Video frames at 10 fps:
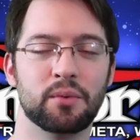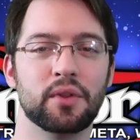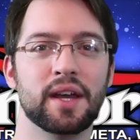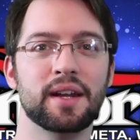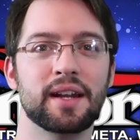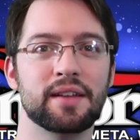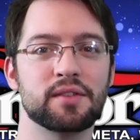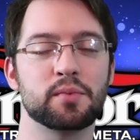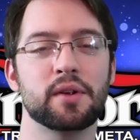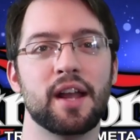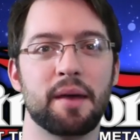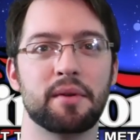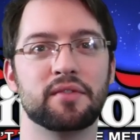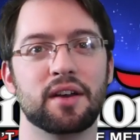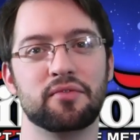Well, that and I had this weird habit
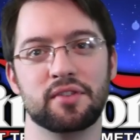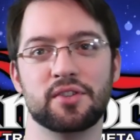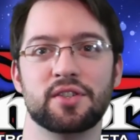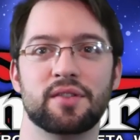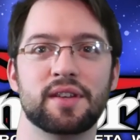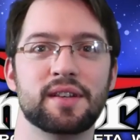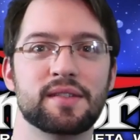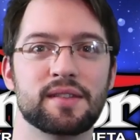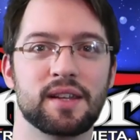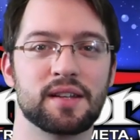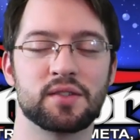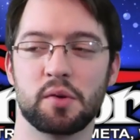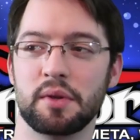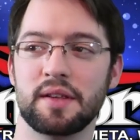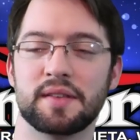of not finishing things. Like,
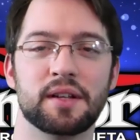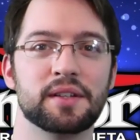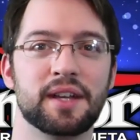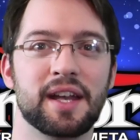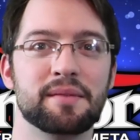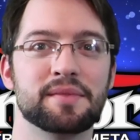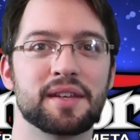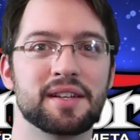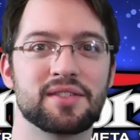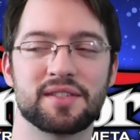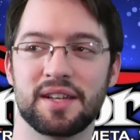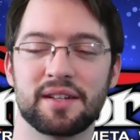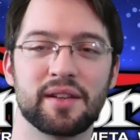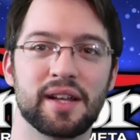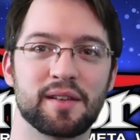so many Zelda games, I just get
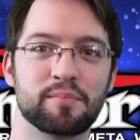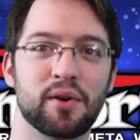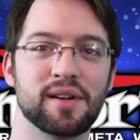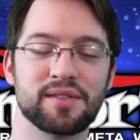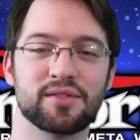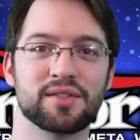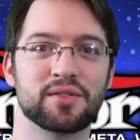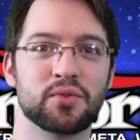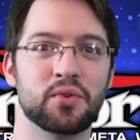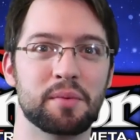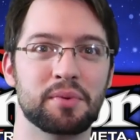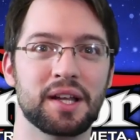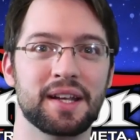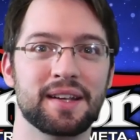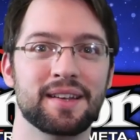to the last boss and just quit
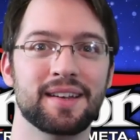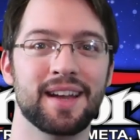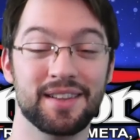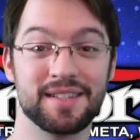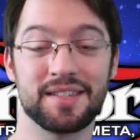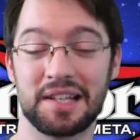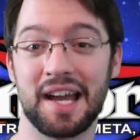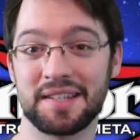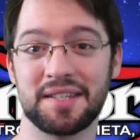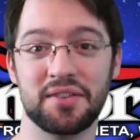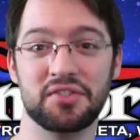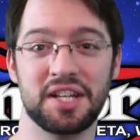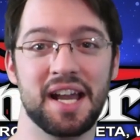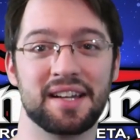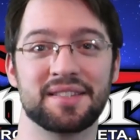playing. And this is the last set of
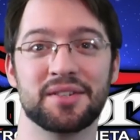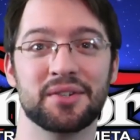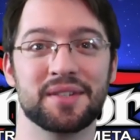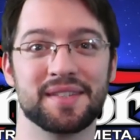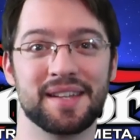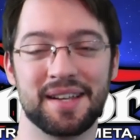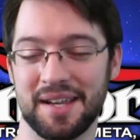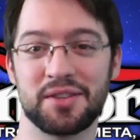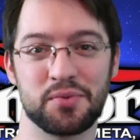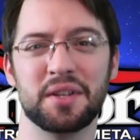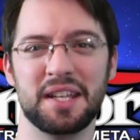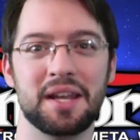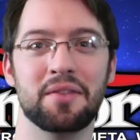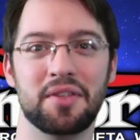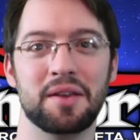G X, so it's like, it's really
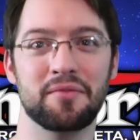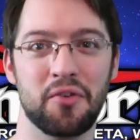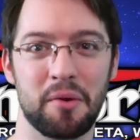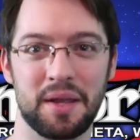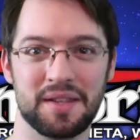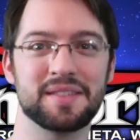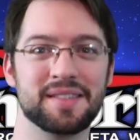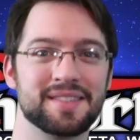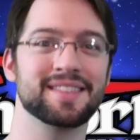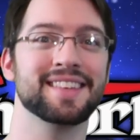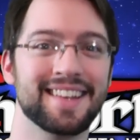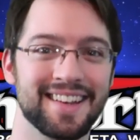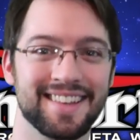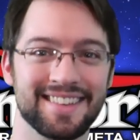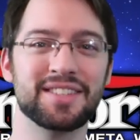in theme for me. This is,
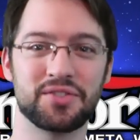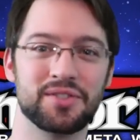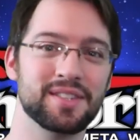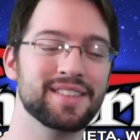this,